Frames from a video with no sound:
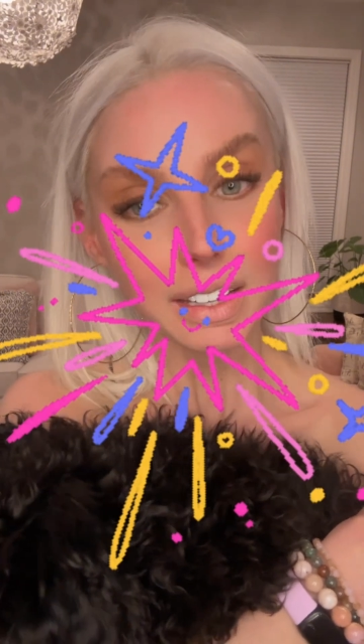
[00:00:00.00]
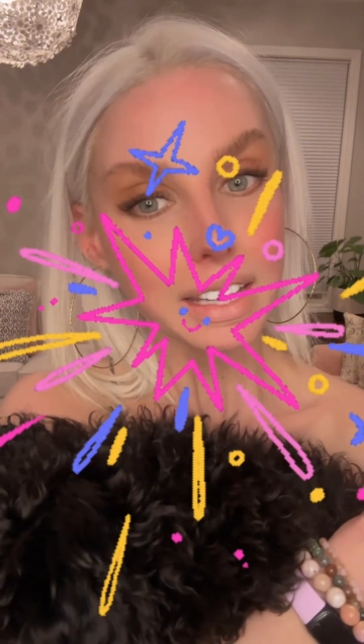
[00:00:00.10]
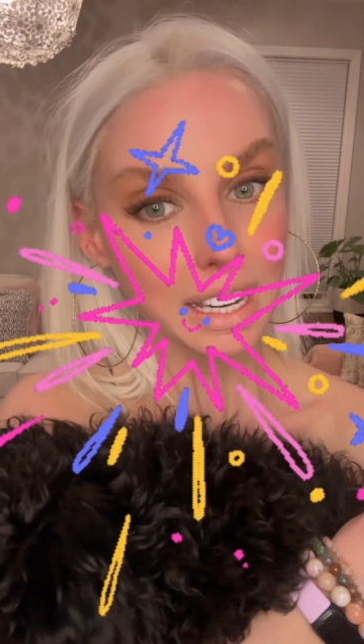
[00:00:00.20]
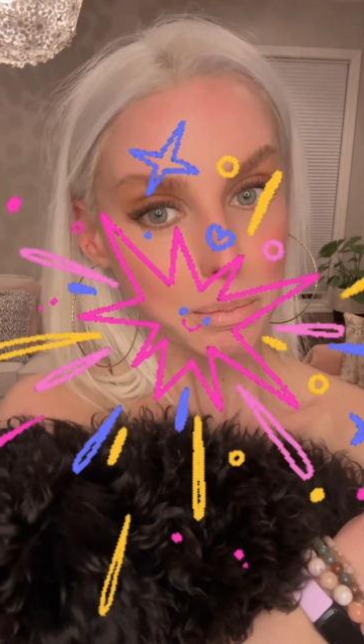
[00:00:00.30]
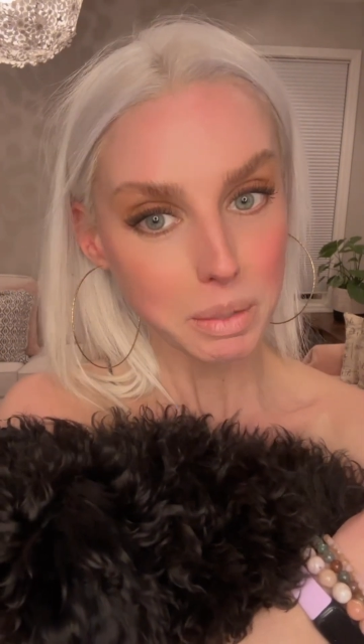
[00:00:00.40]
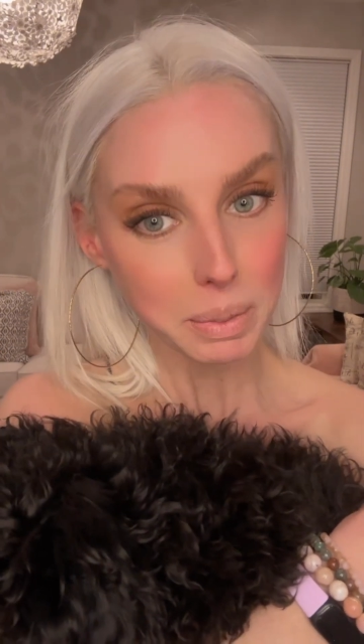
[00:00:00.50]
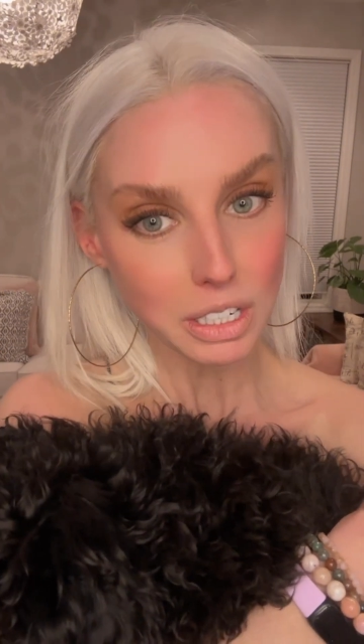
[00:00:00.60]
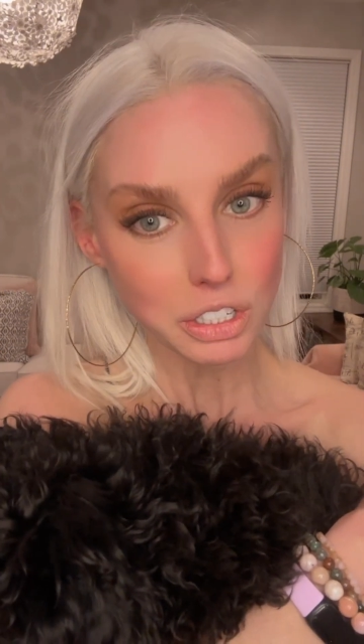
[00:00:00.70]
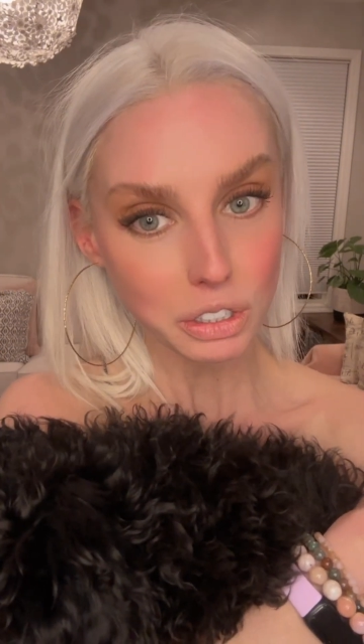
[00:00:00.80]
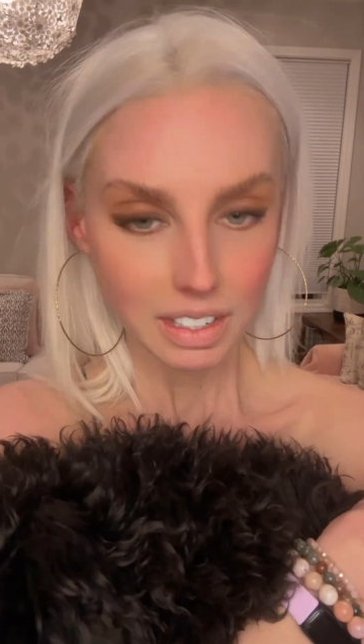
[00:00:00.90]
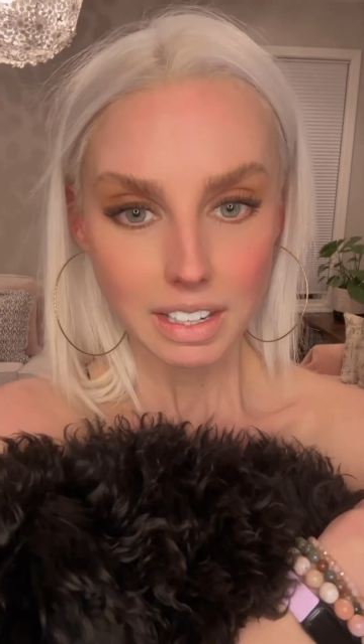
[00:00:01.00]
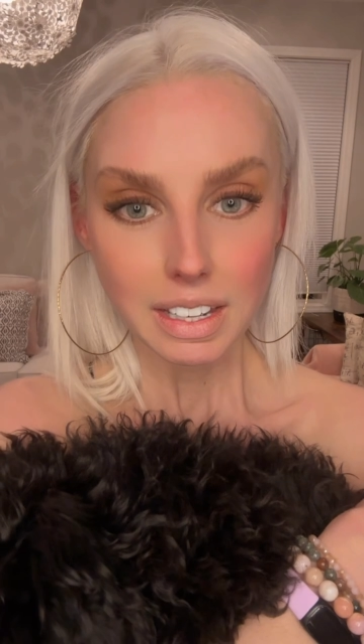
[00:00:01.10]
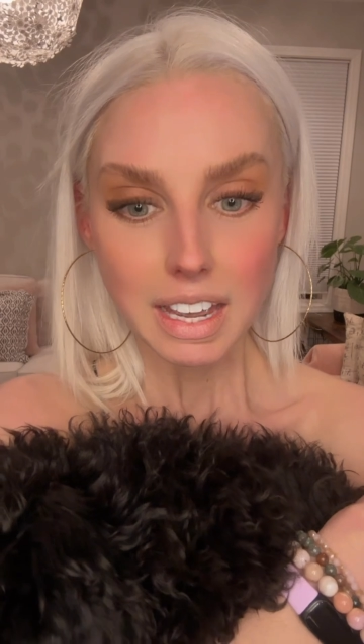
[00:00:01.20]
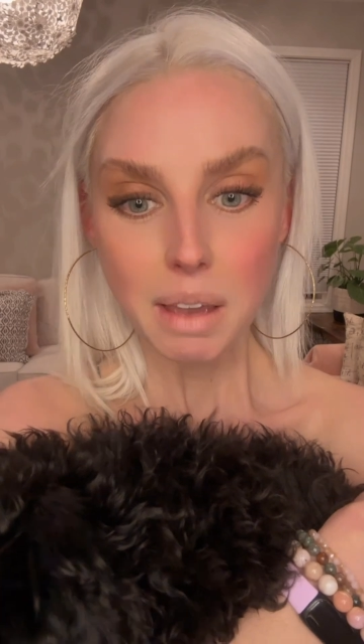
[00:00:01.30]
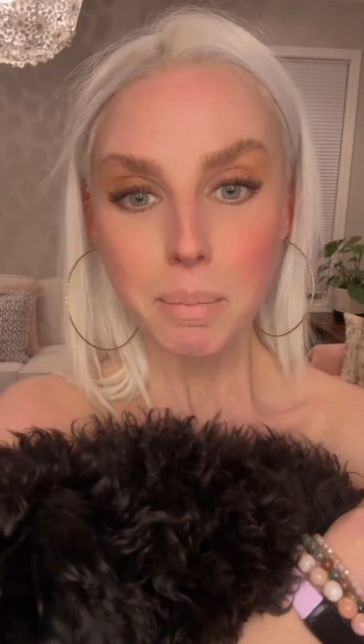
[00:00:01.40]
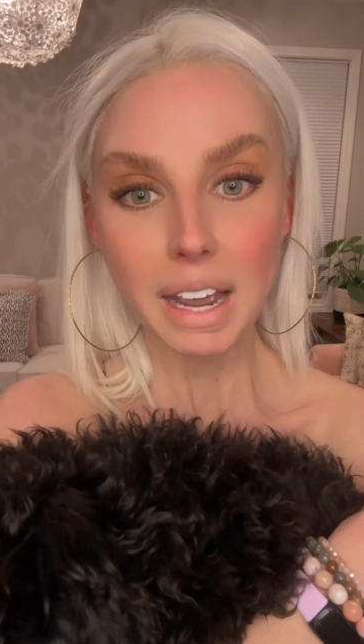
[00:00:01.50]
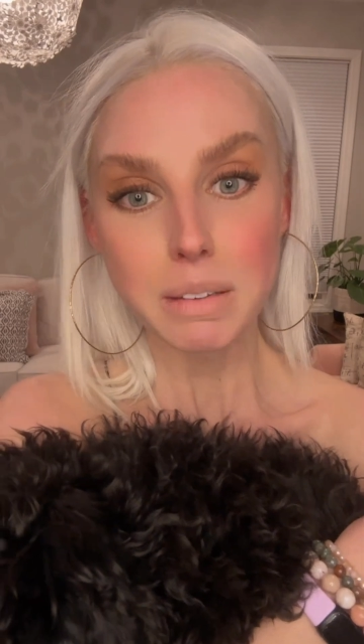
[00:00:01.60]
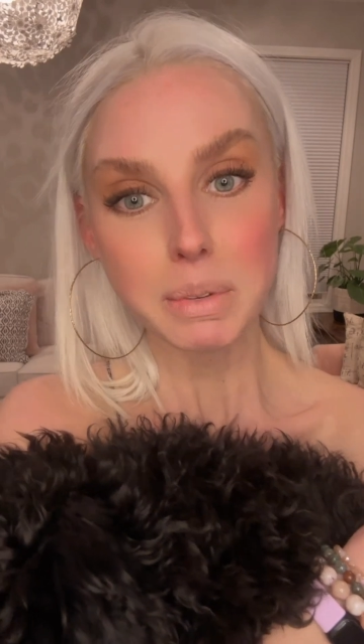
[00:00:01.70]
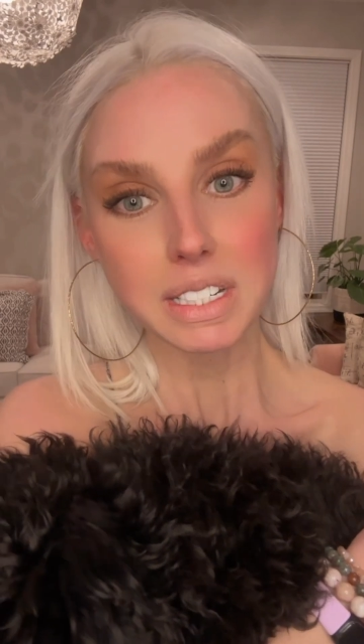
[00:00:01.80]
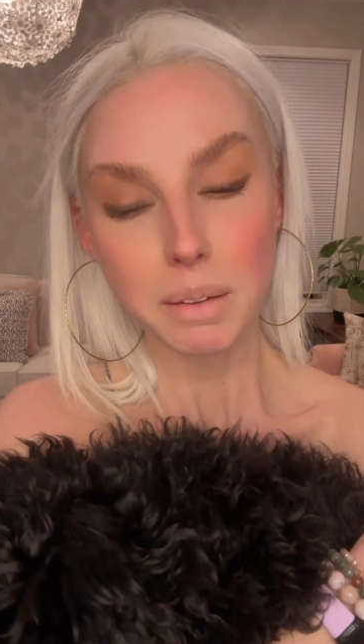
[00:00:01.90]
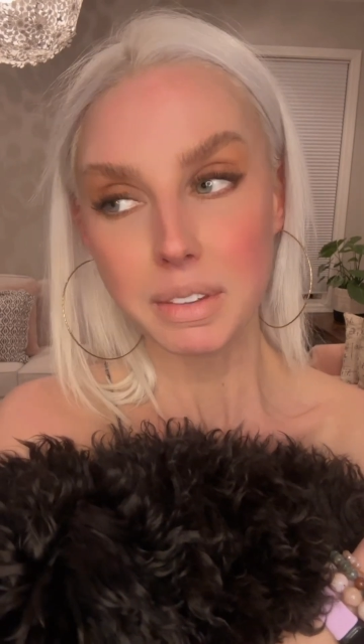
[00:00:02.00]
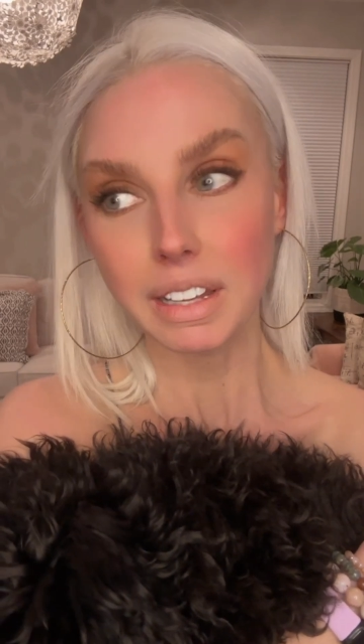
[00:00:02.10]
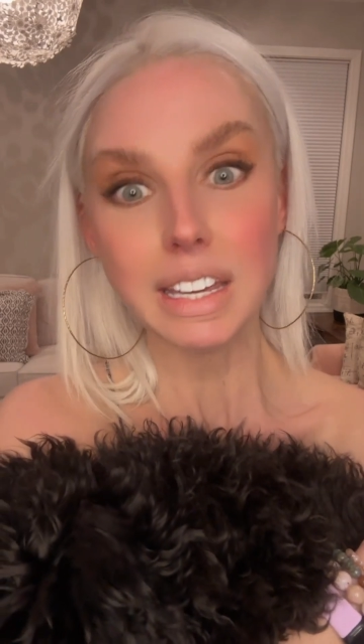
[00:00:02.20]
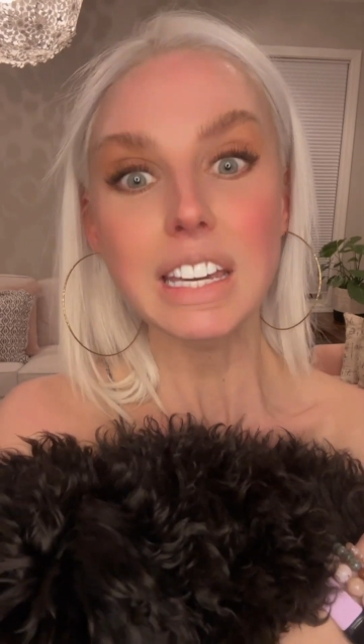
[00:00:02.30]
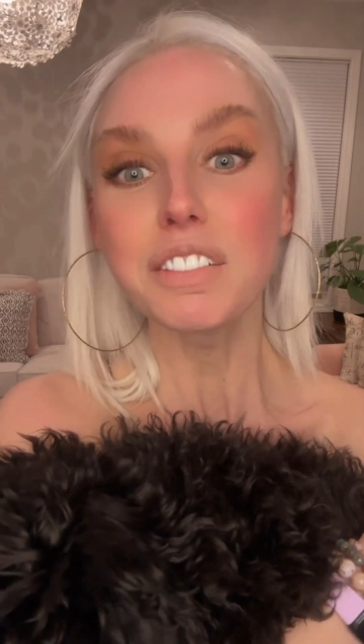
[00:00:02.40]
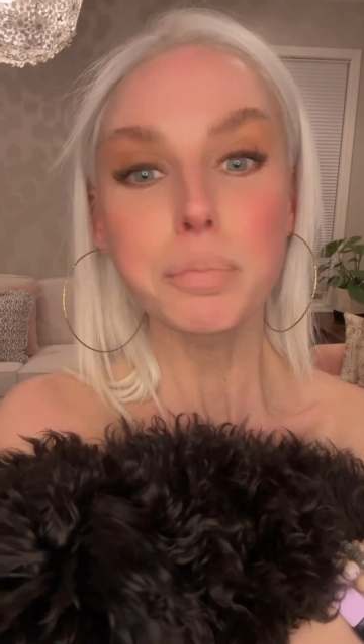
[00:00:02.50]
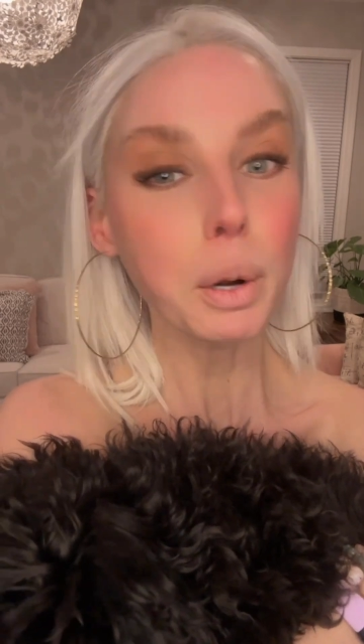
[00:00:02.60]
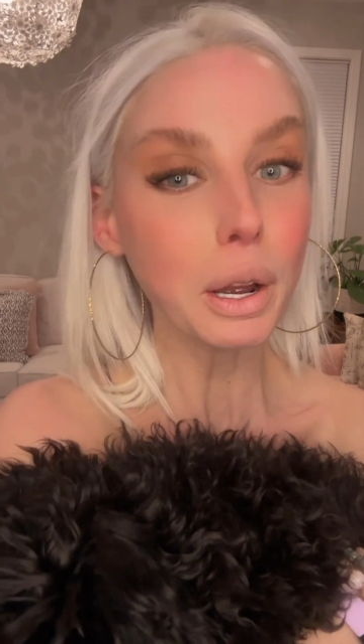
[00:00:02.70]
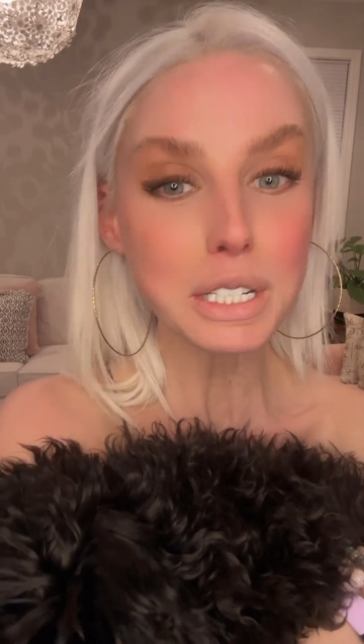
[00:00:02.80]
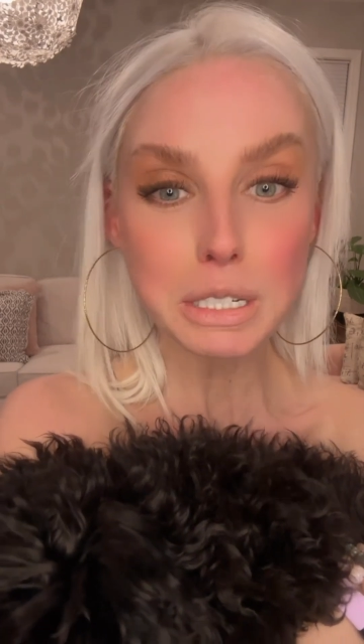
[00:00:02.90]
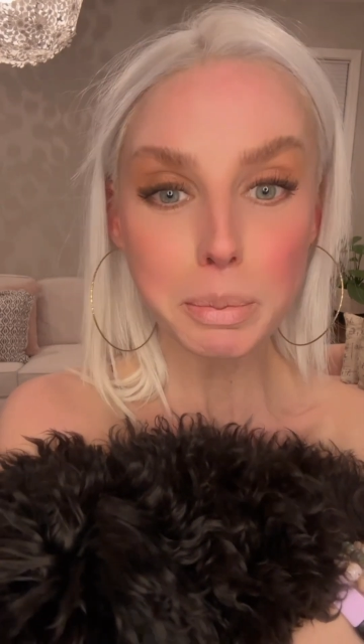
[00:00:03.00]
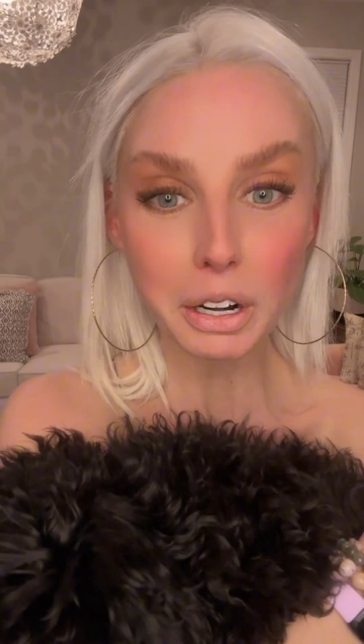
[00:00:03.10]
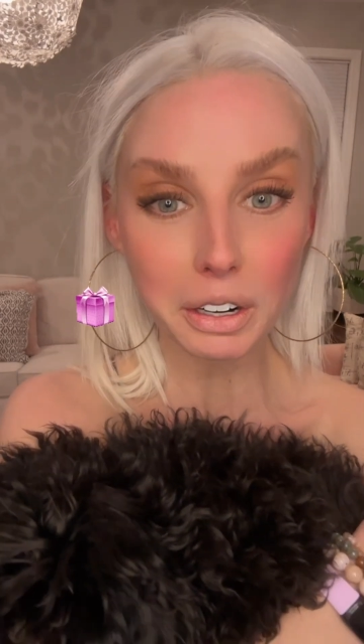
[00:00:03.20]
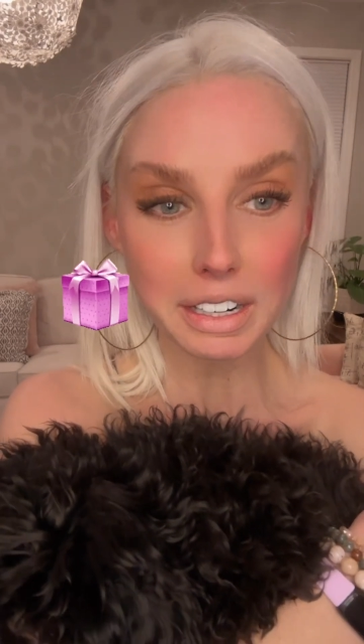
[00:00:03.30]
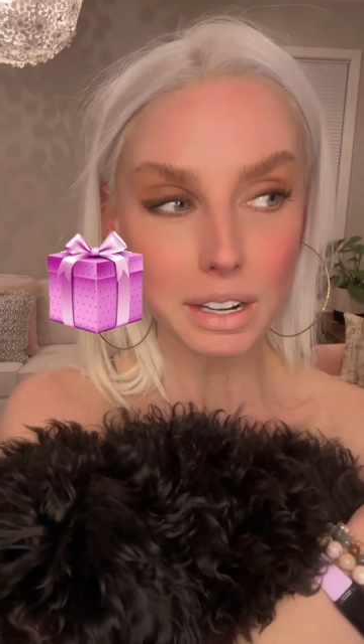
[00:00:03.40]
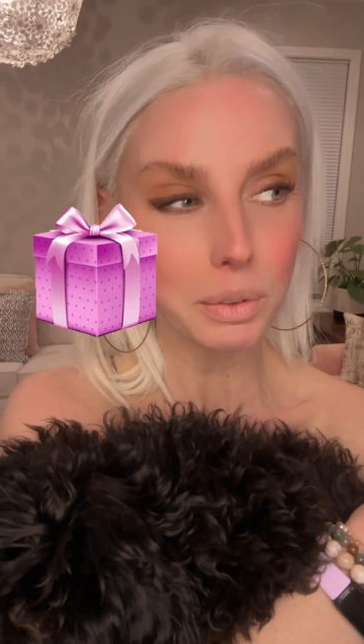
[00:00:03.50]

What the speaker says: can't be pictured. It might be something like give prosperity.